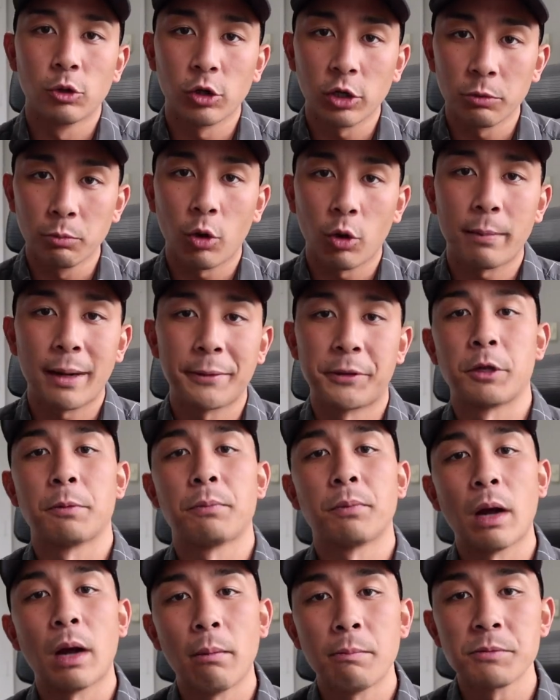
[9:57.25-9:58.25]
learn more about their
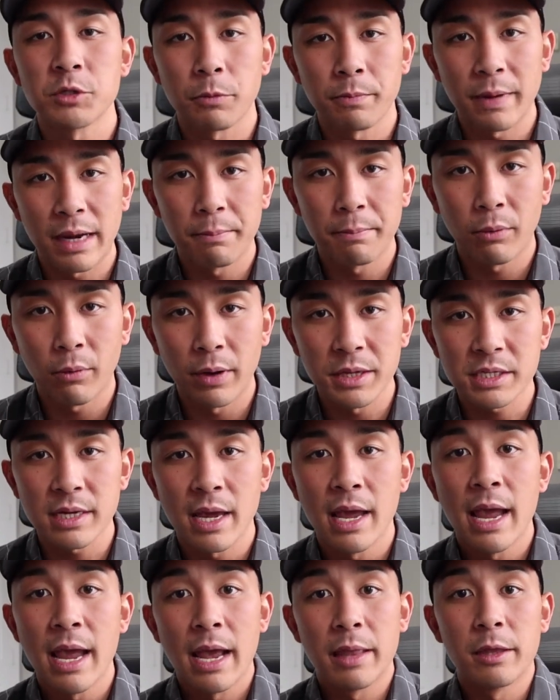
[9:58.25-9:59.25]
problems, their pain points,